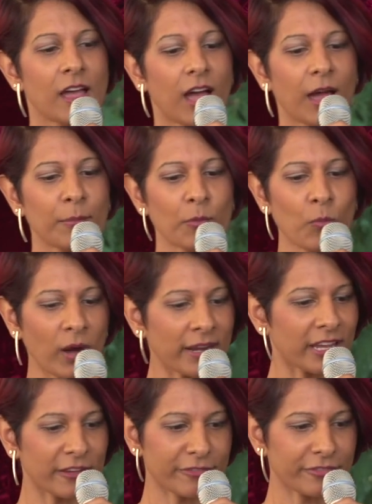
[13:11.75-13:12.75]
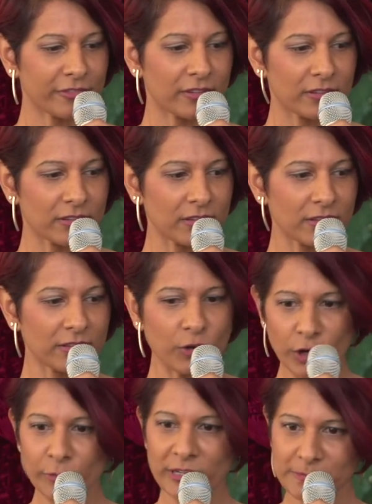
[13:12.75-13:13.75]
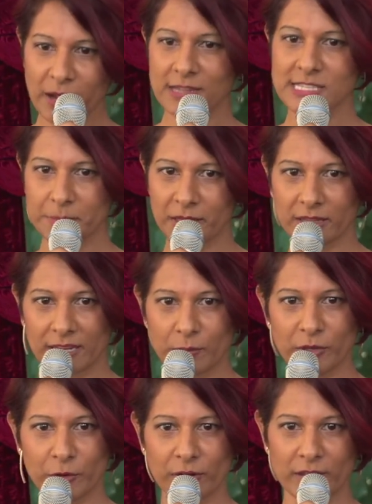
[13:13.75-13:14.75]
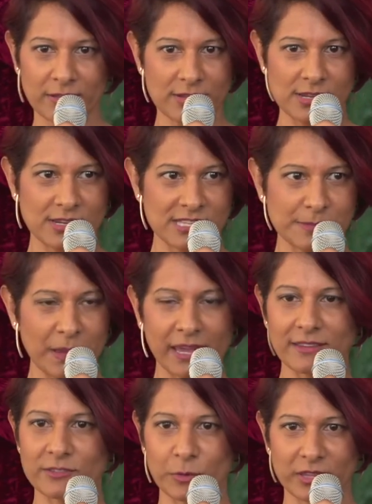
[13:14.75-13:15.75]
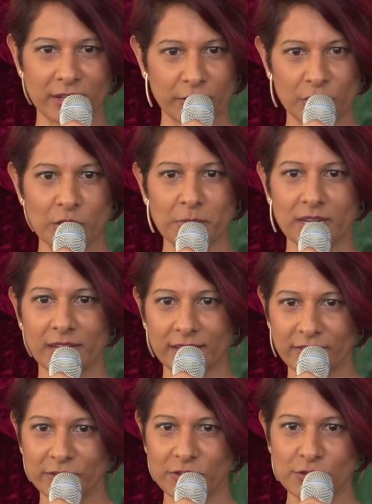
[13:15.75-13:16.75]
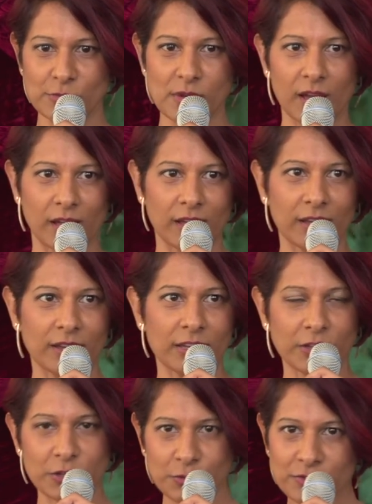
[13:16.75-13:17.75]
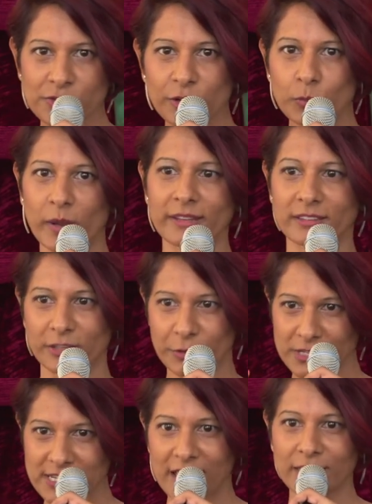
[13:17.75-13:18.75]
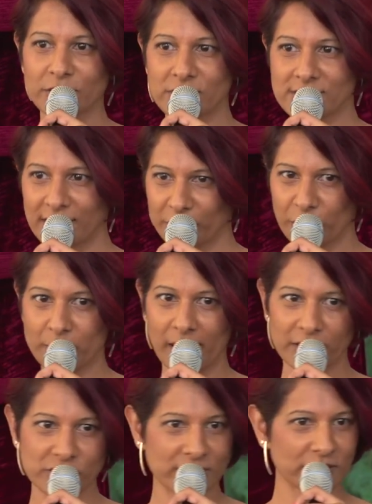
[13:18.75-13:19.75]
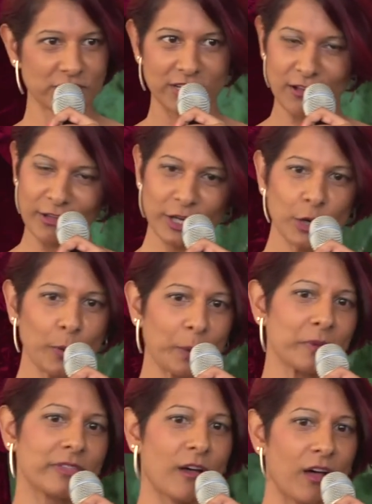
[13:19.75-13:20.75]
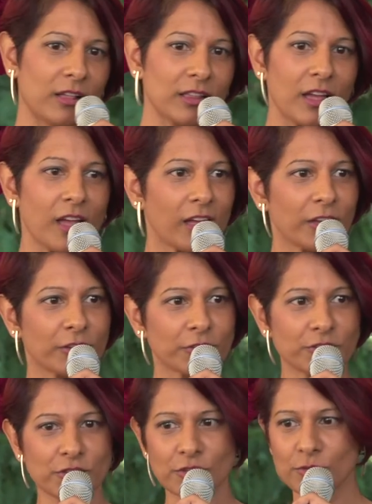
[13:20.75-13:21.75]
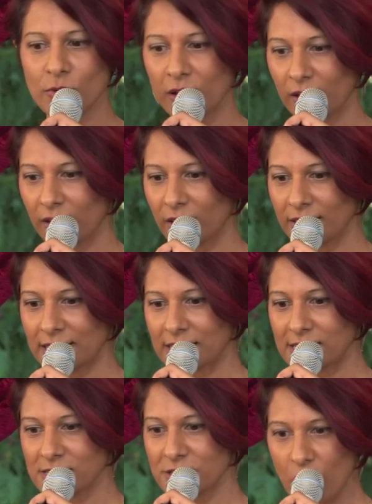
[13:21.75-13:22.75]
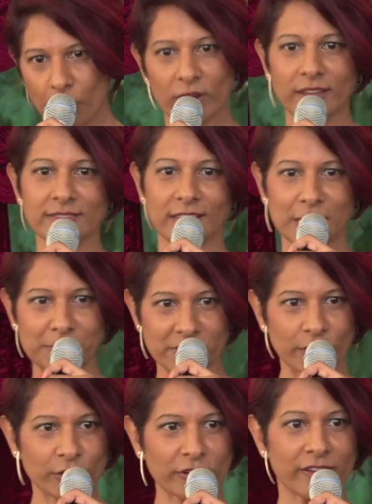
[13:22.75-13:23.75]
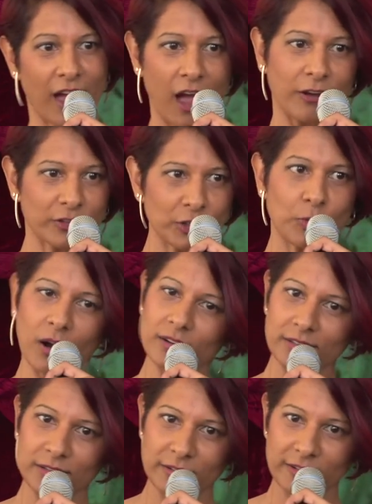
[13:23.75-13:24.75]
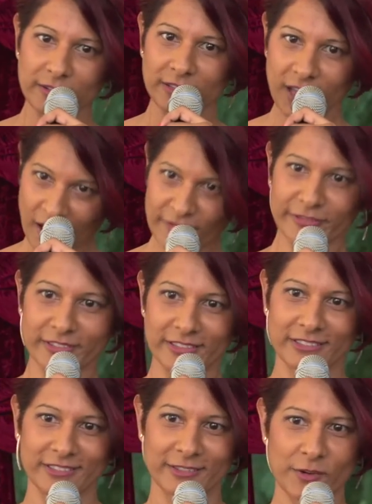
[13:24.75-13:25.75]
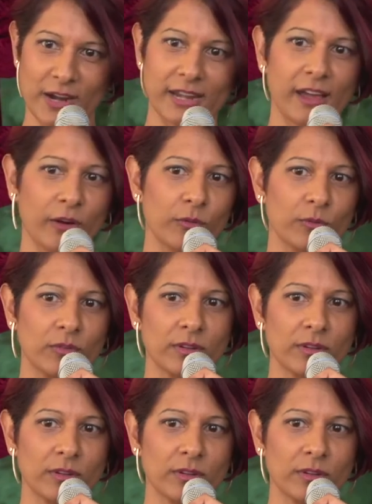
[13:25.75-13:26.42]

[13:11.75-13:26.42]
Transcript: Um, what if your responsibility when you're in a, in a space or with another human is to Use your wit, your intelligence, and your imagination and all your wherewithal to notice and observe how you are loved right now.